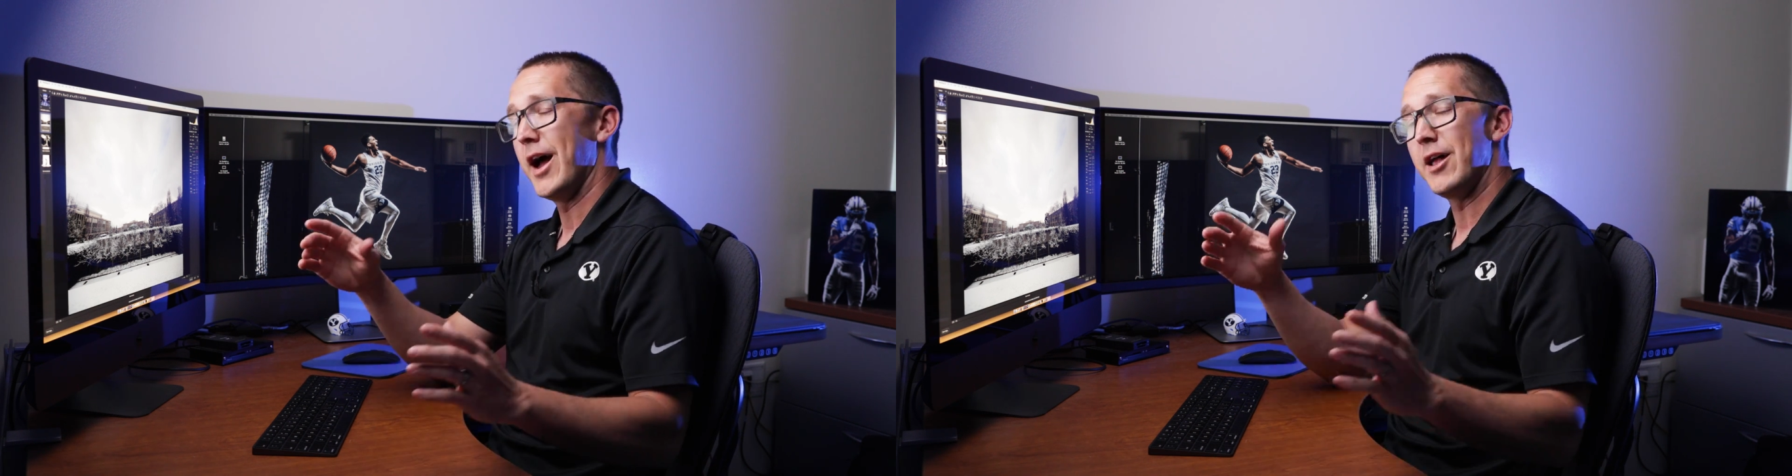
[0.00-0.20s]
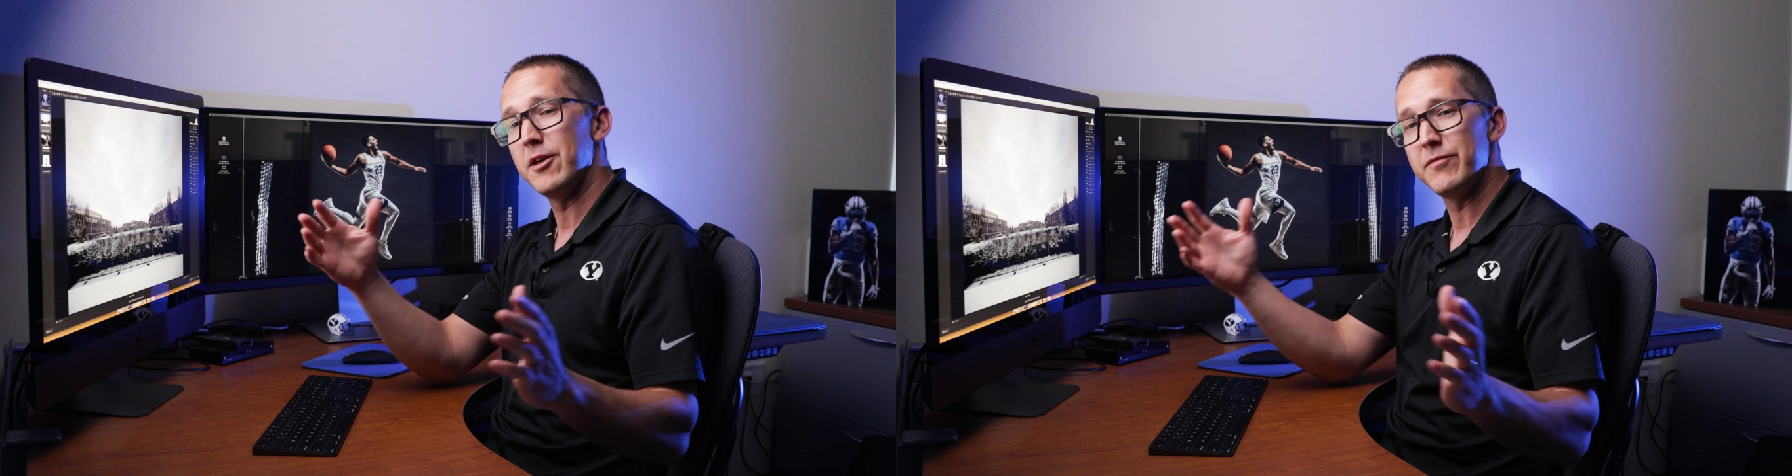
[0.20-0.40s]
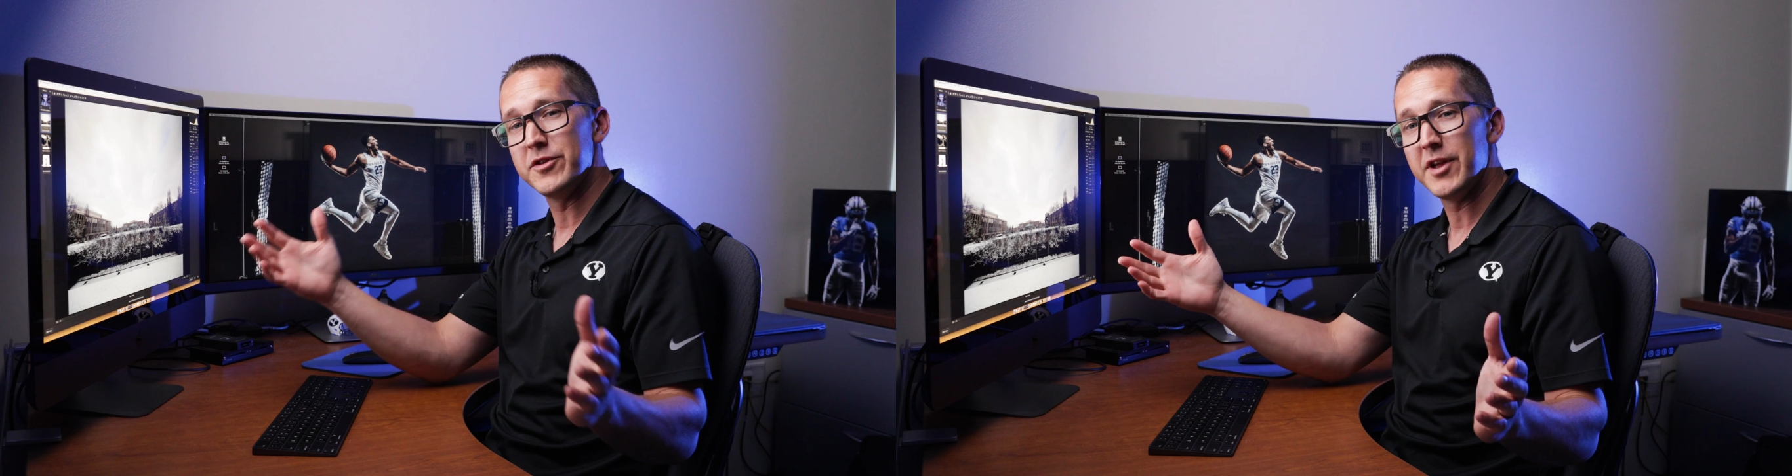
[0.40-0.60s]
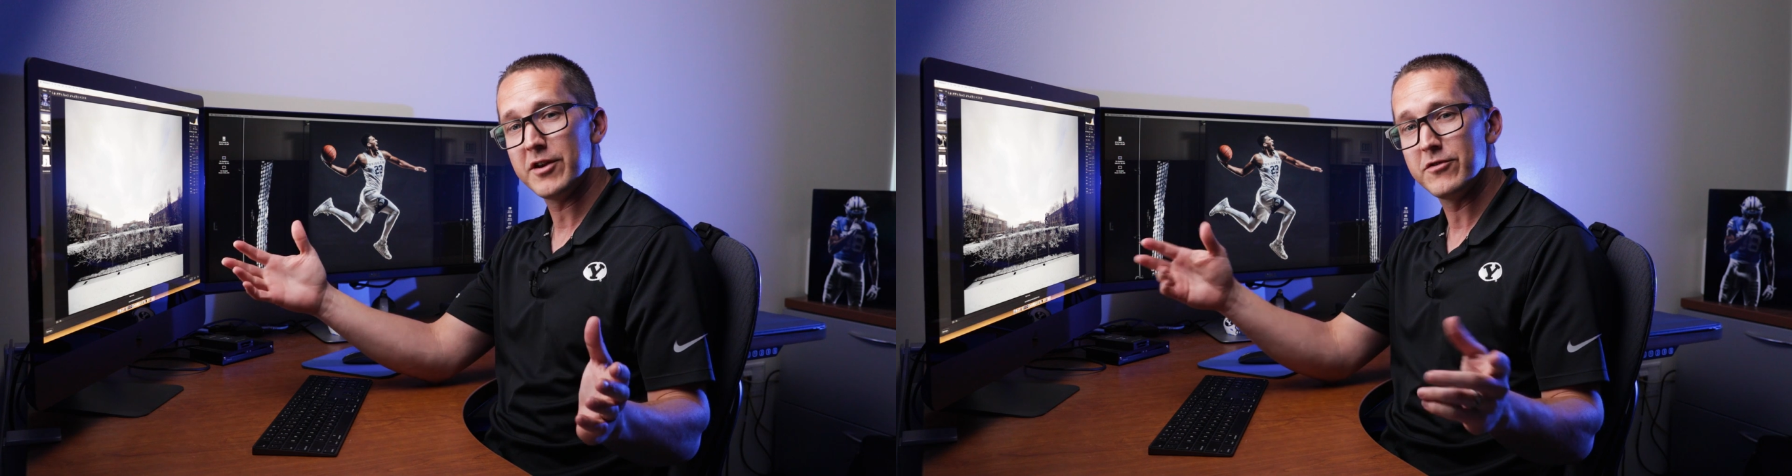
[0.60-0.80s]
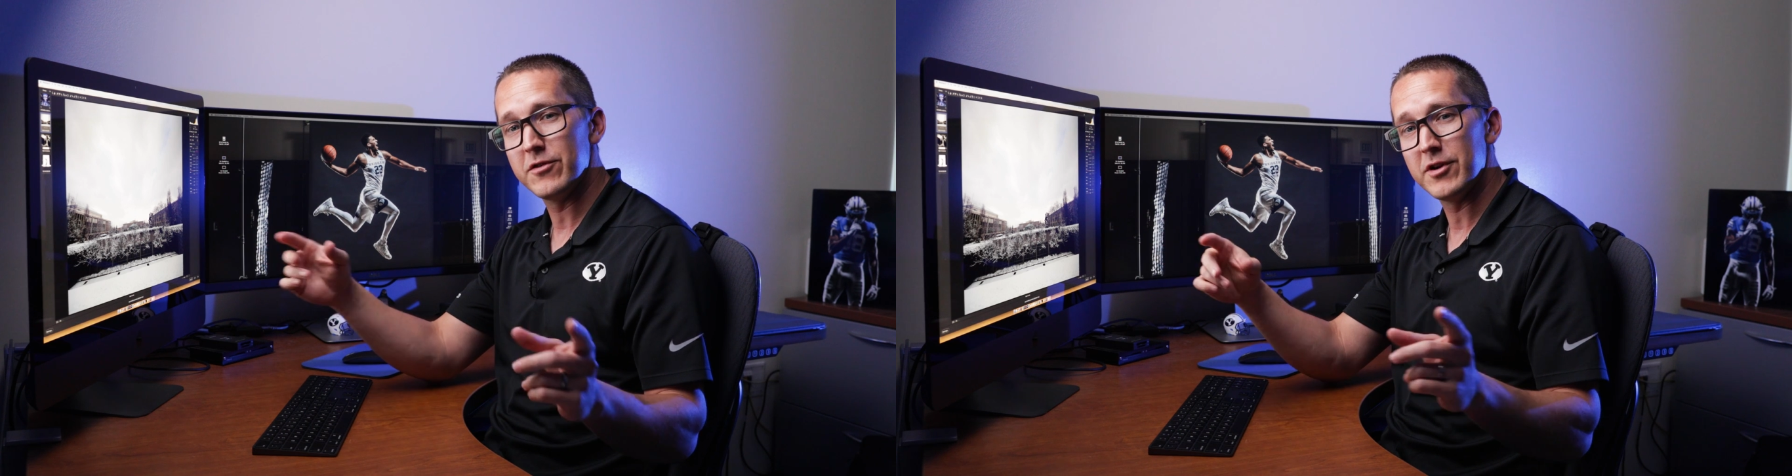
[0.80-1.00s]
I love the
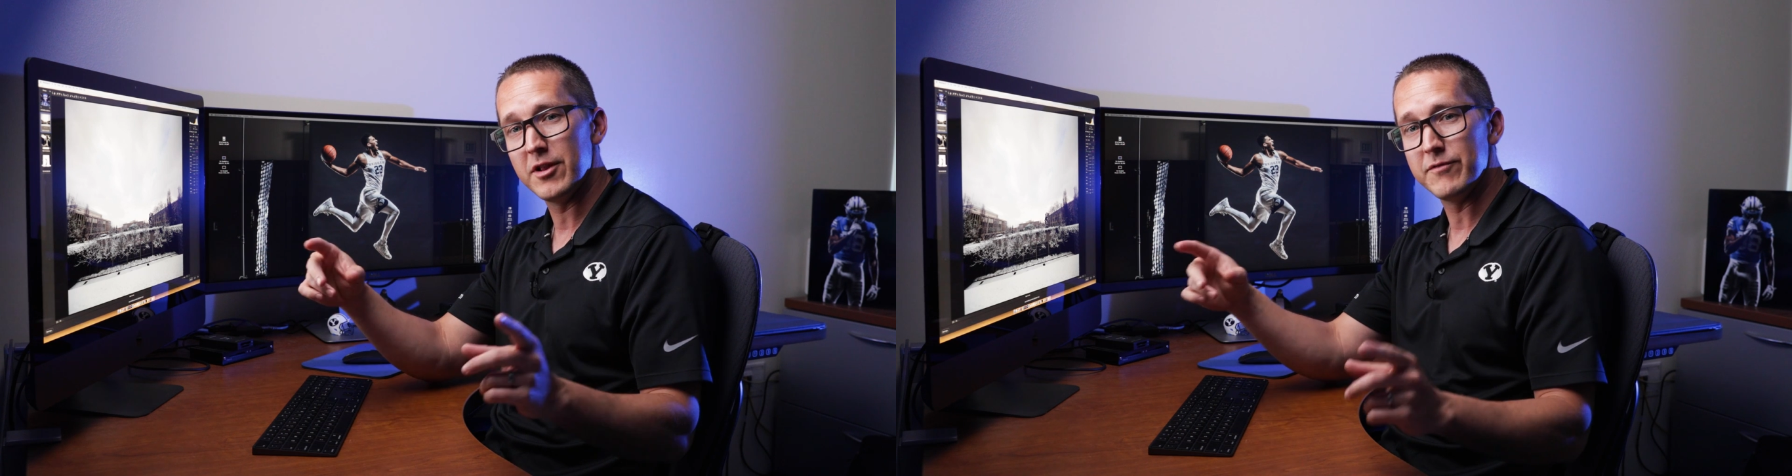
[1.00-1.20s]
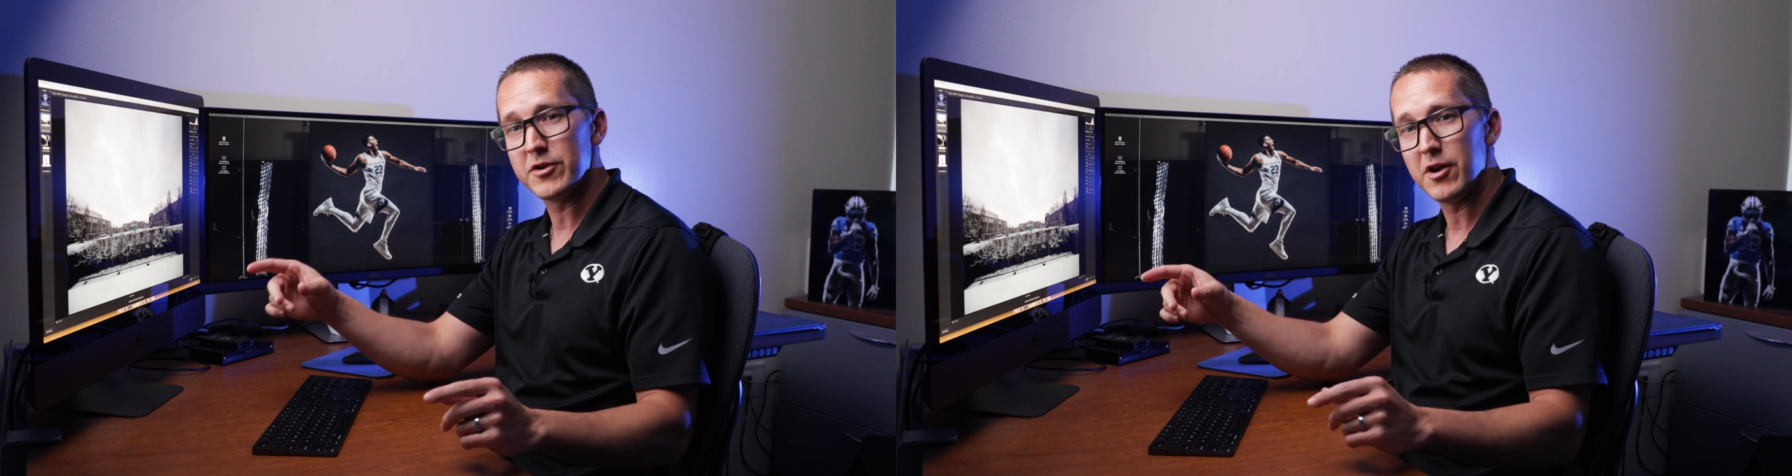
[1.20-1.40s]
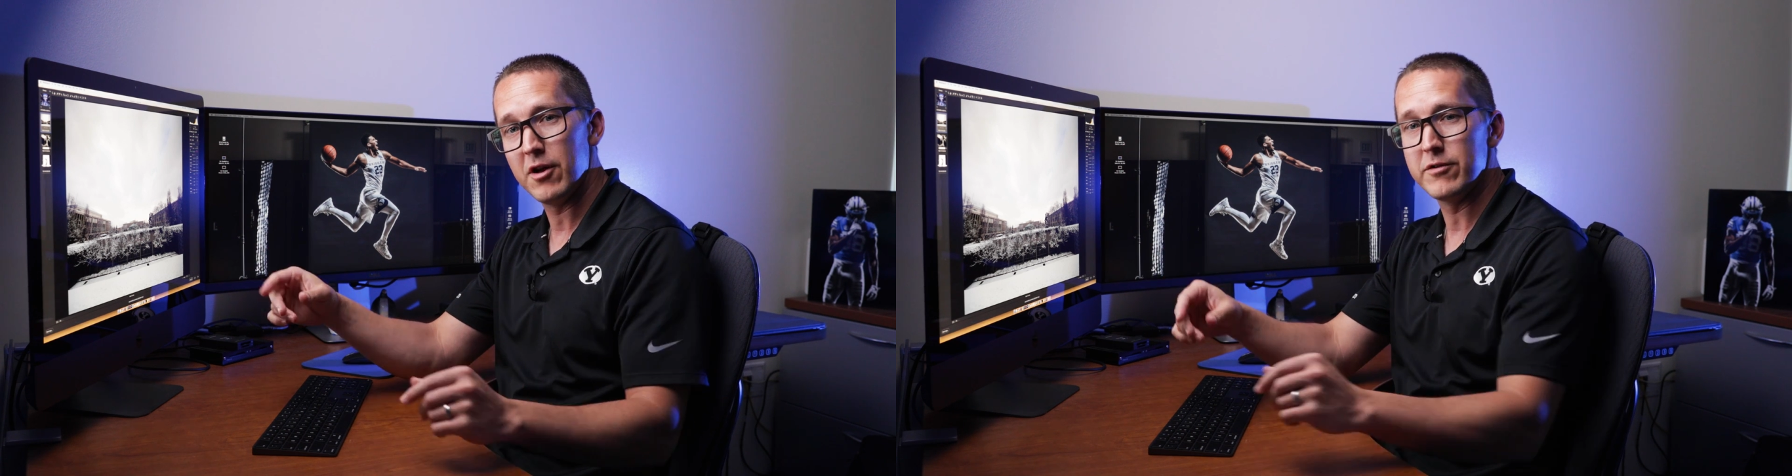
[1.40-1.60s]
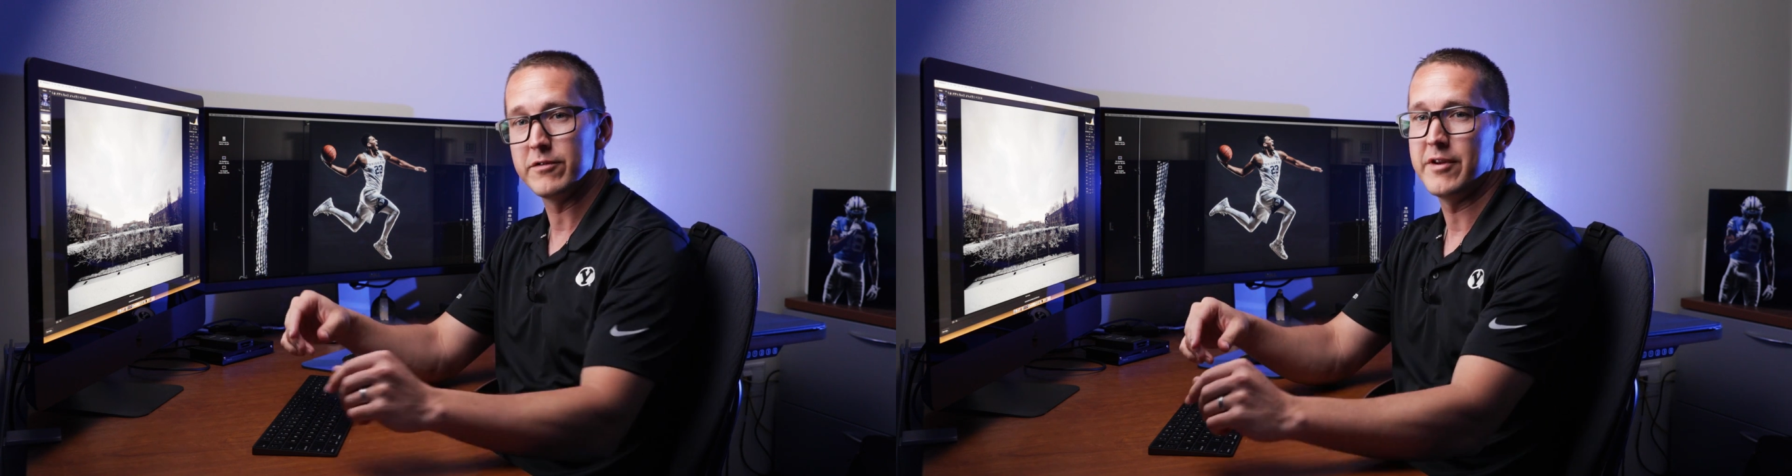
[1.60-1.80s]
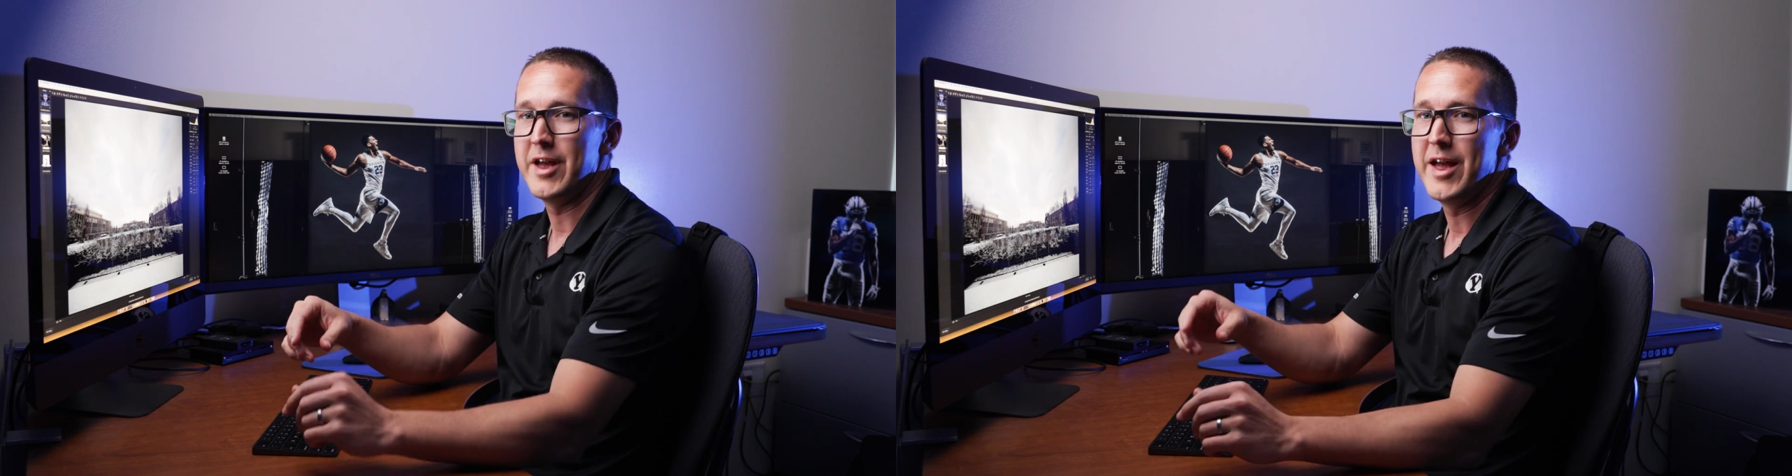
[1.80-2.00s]
texture, I love the
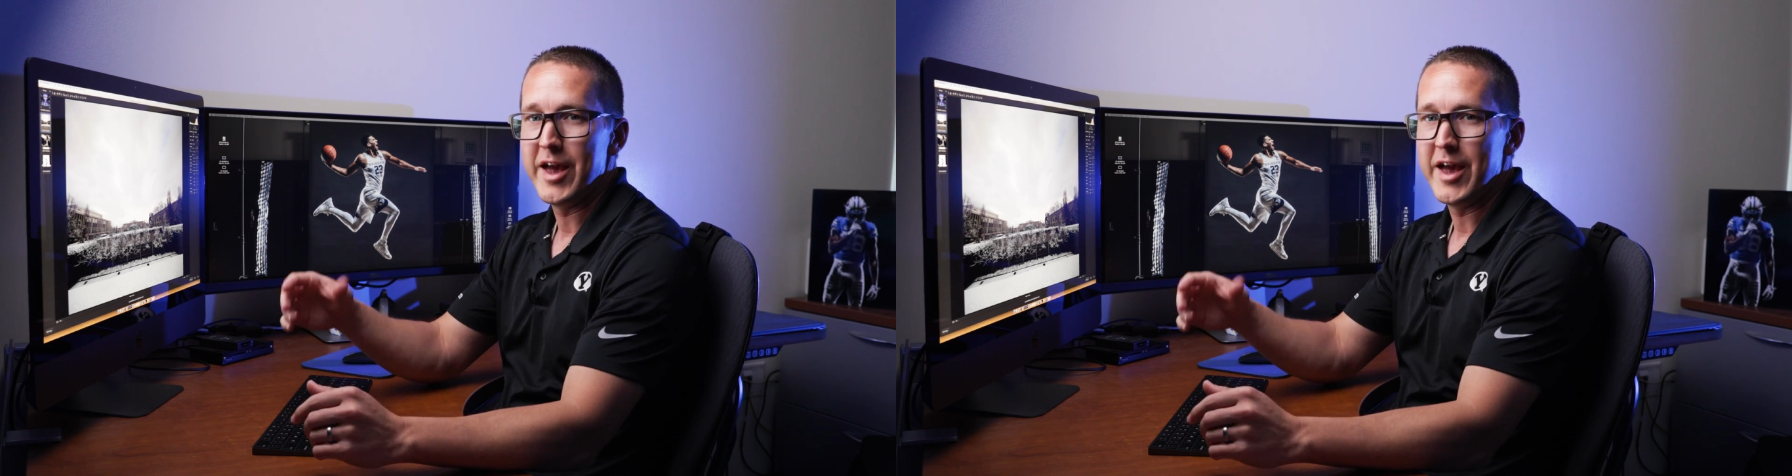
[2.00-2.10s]
colors,